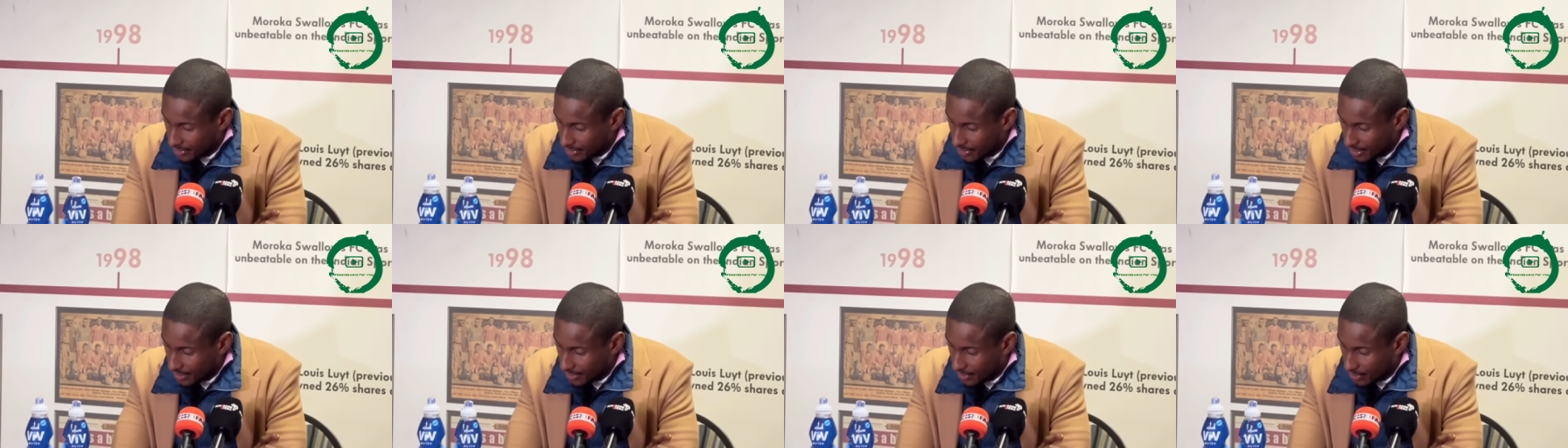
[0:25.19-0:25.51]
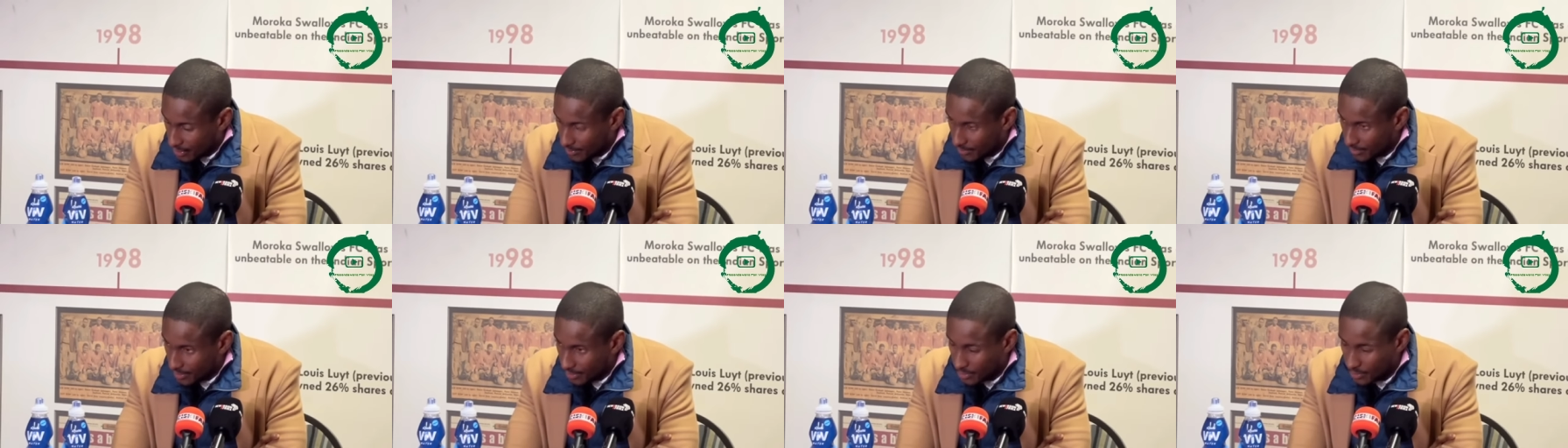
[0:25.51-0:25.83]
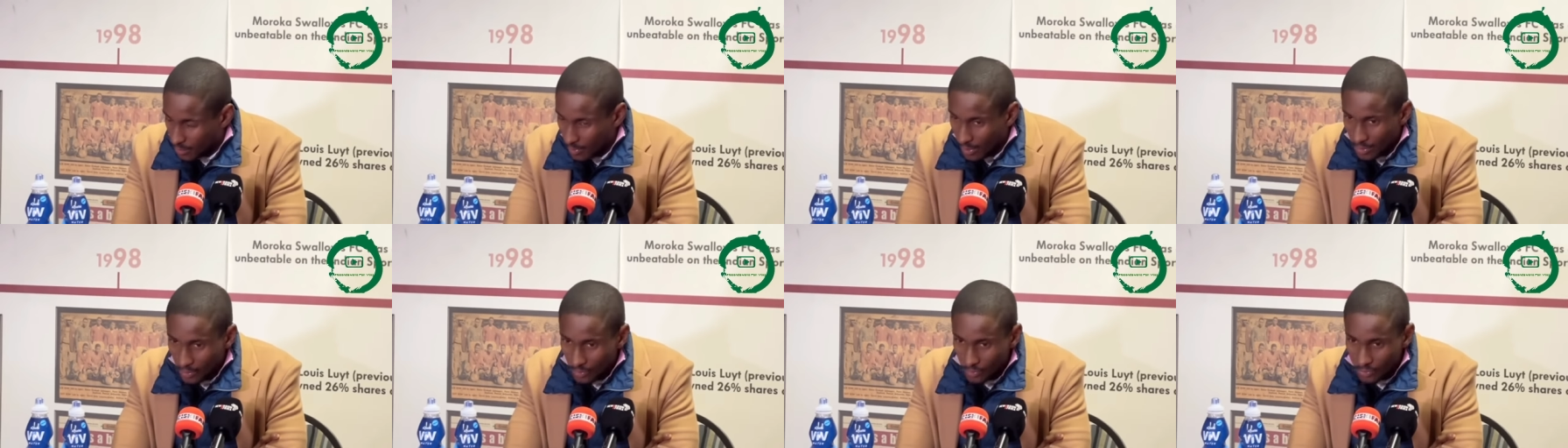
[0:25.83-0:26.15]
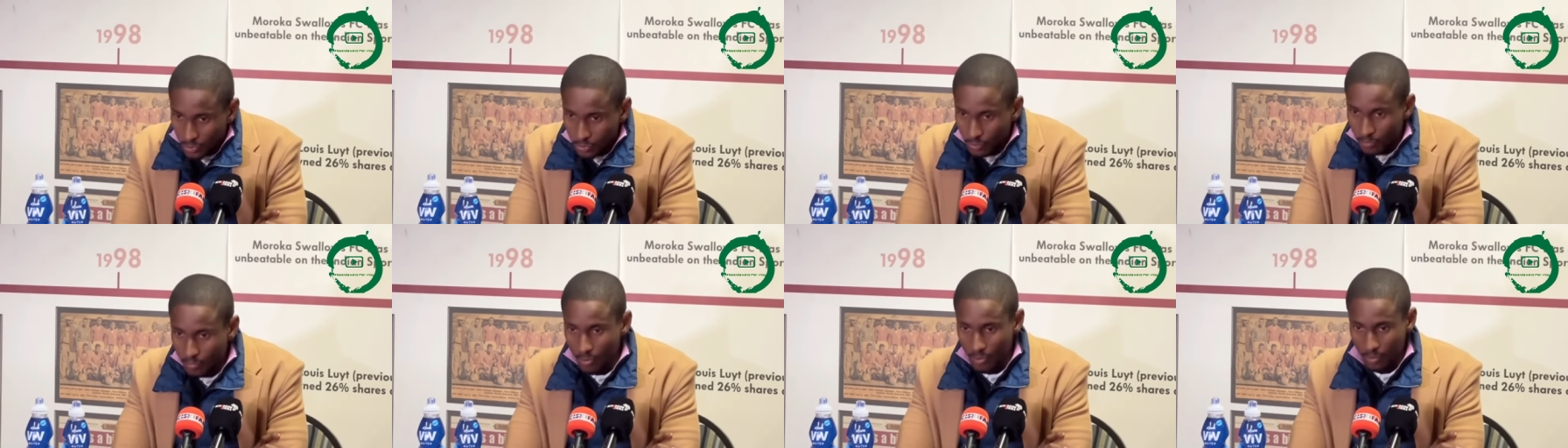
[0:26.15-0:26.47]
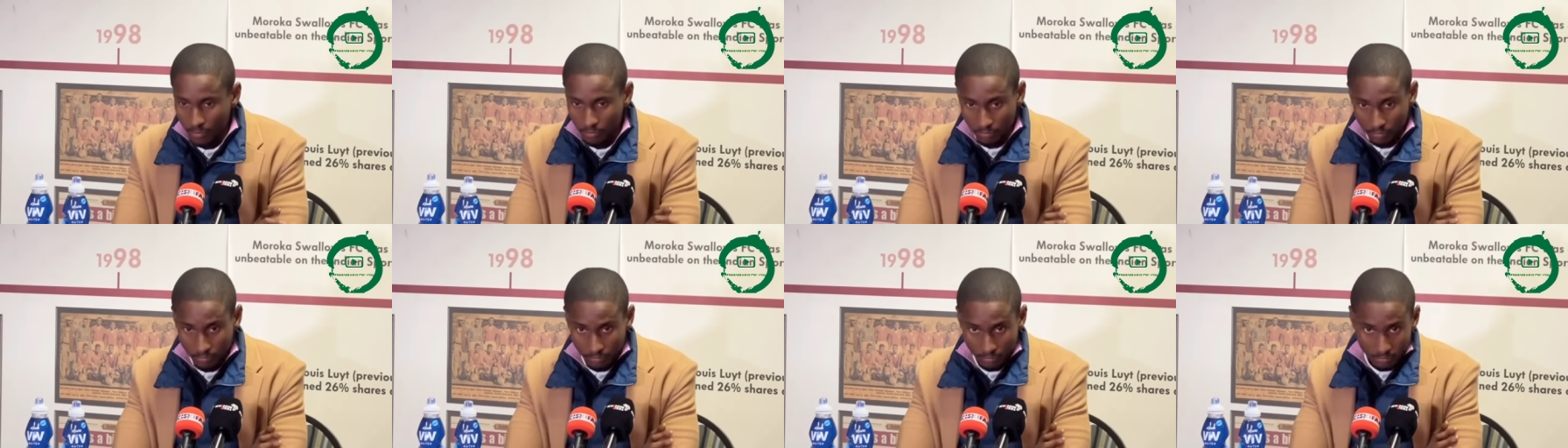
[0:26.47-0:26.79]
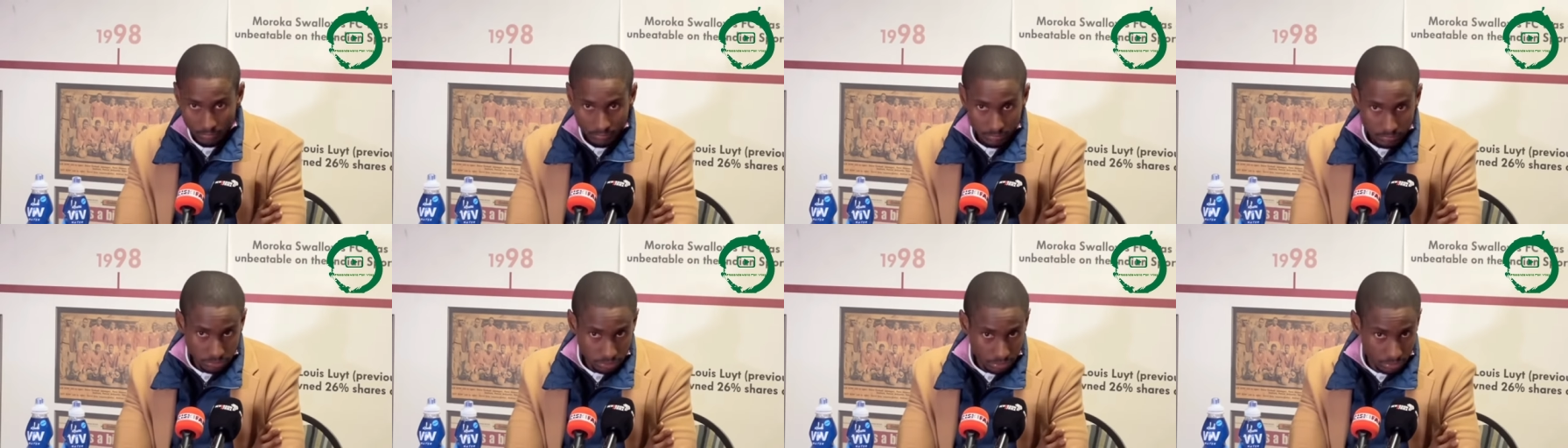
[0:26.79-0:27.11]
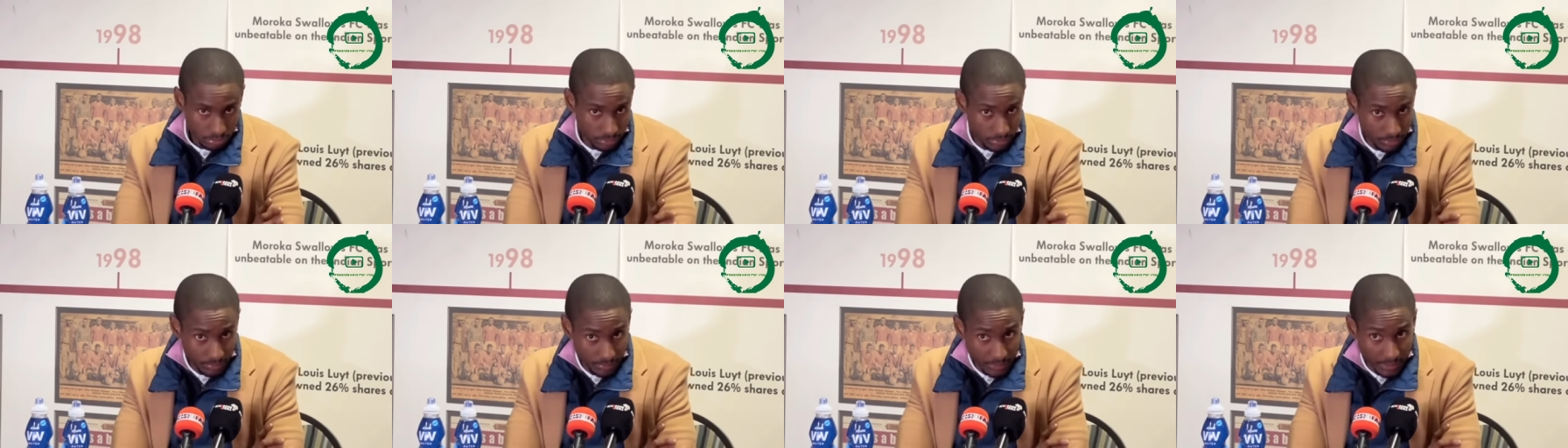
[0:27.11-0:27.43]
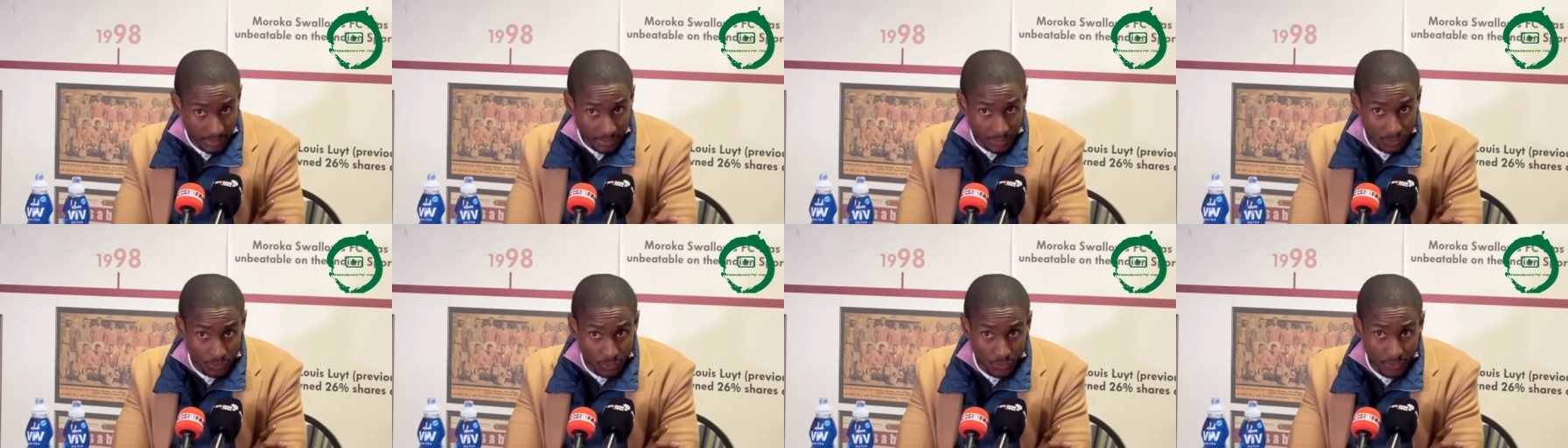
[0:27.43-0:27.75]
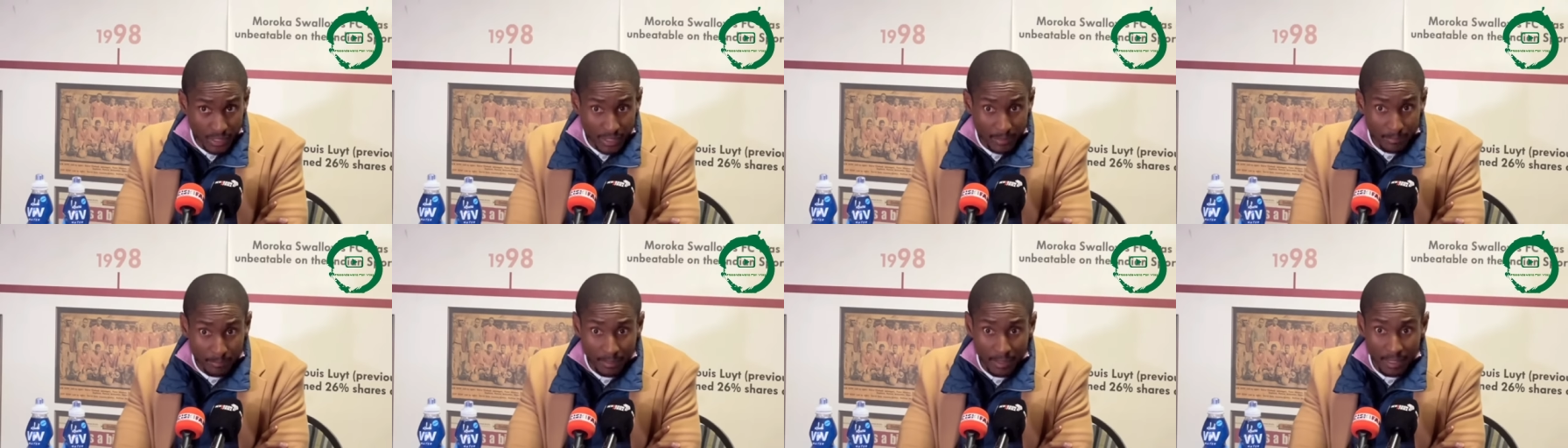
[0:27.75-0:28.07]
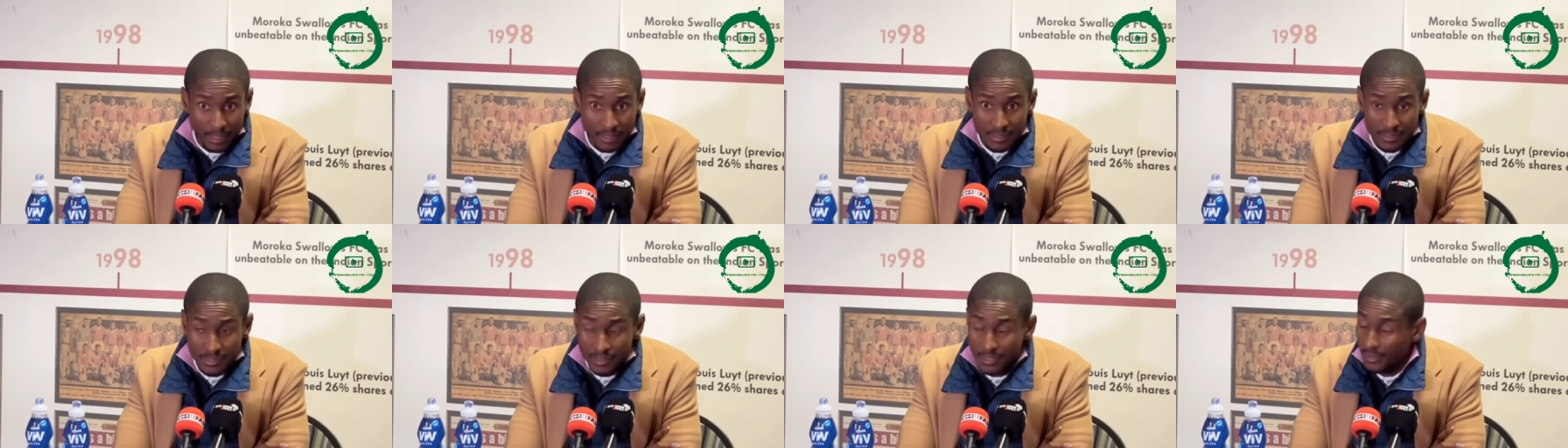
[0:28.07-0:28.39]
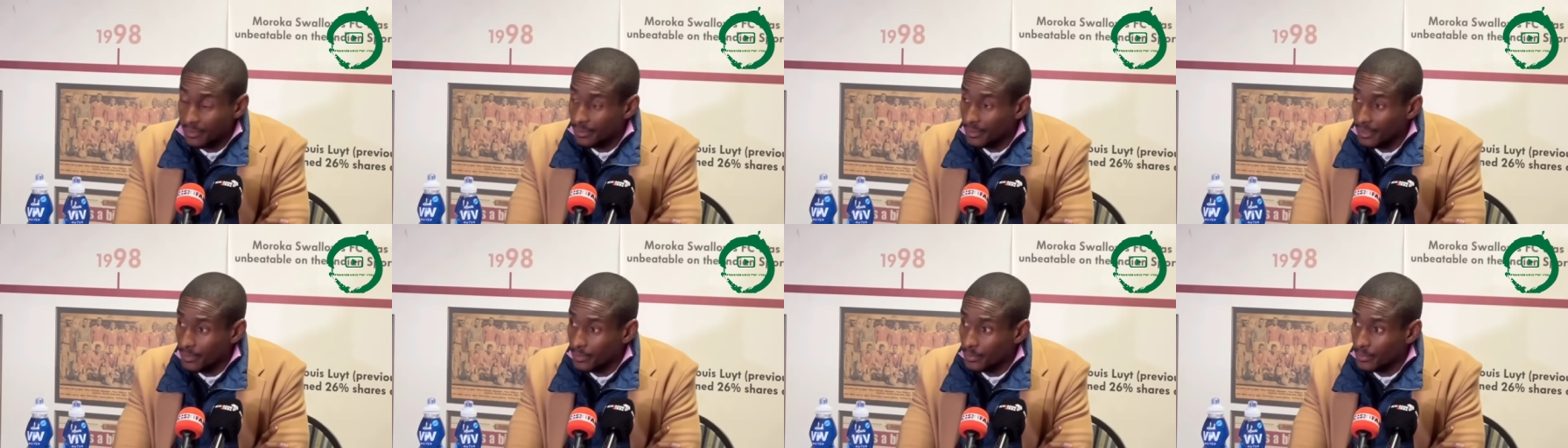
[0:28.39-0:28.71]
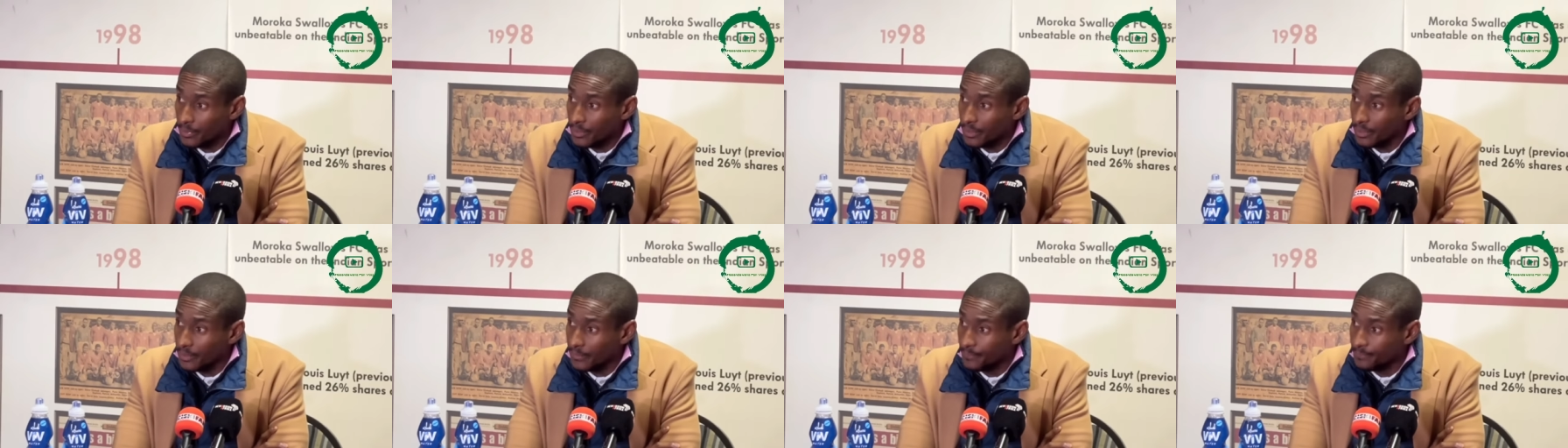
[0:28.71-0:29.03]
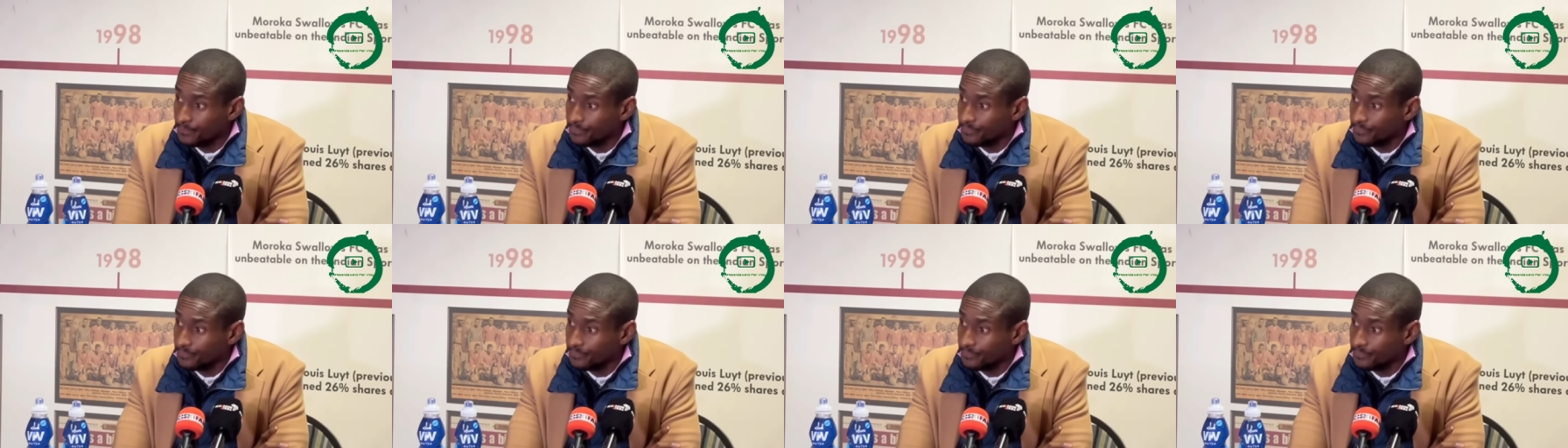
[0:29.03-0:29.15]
They commit one or two more into their press, and then we